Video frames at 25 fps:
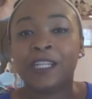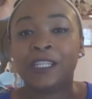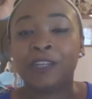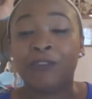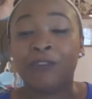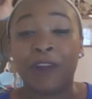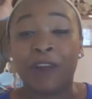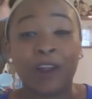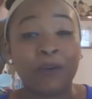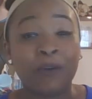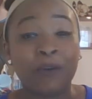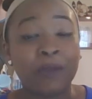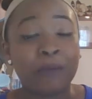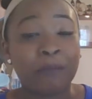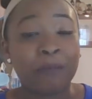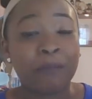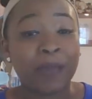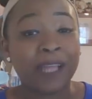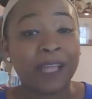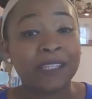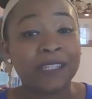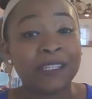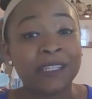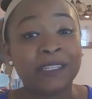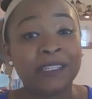Gregory
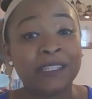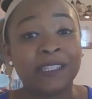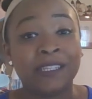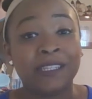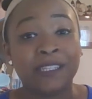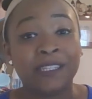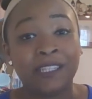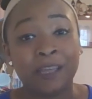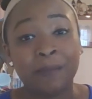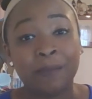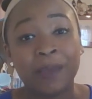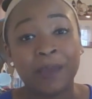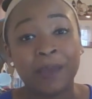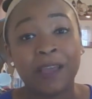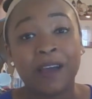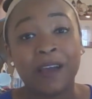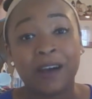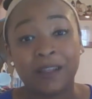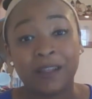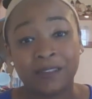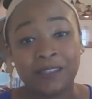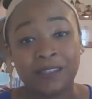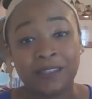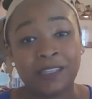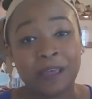Bateson's systemic
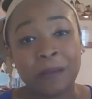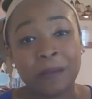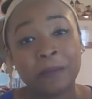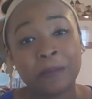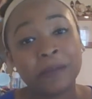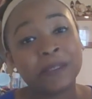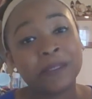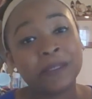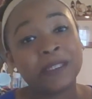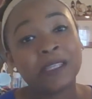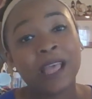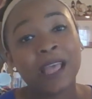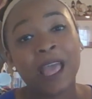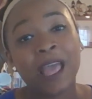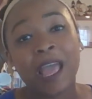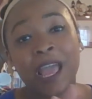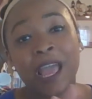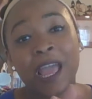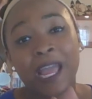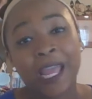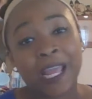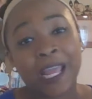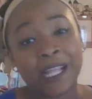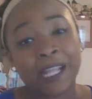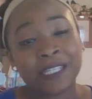concepts
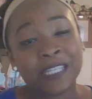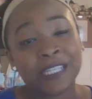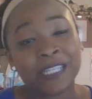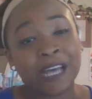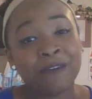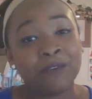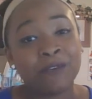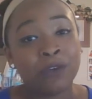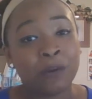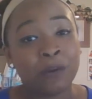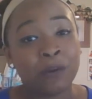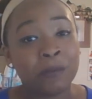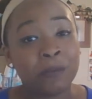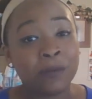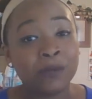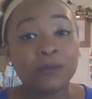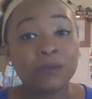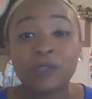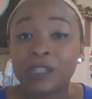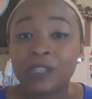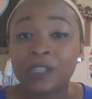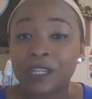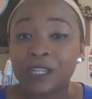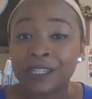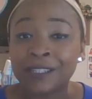and Salvador
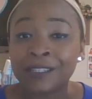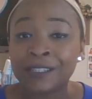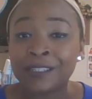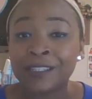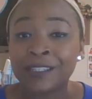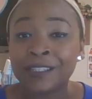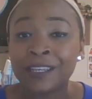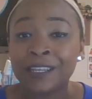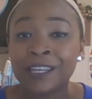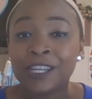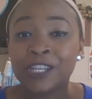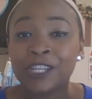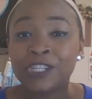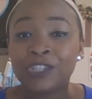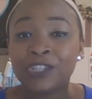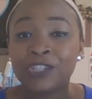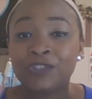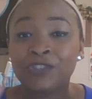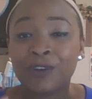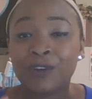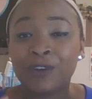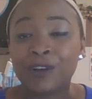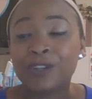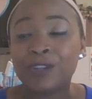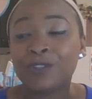Minuchin's
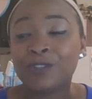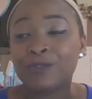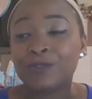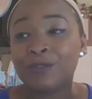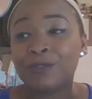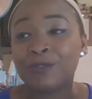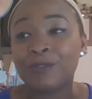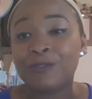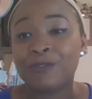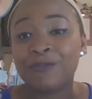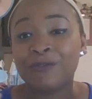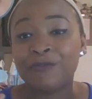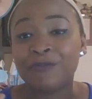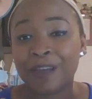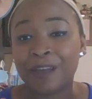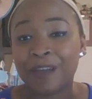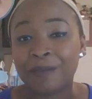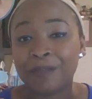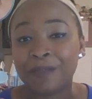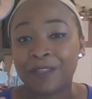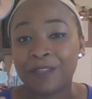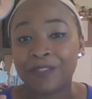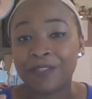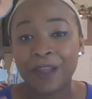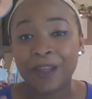structural
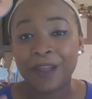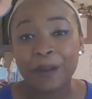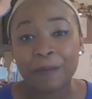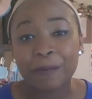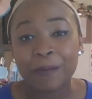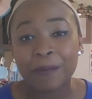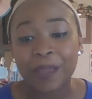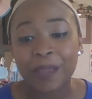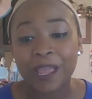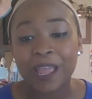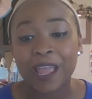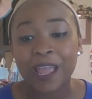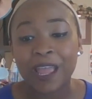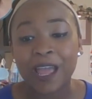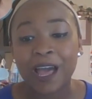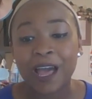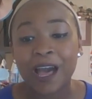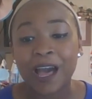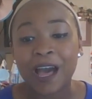family therapy,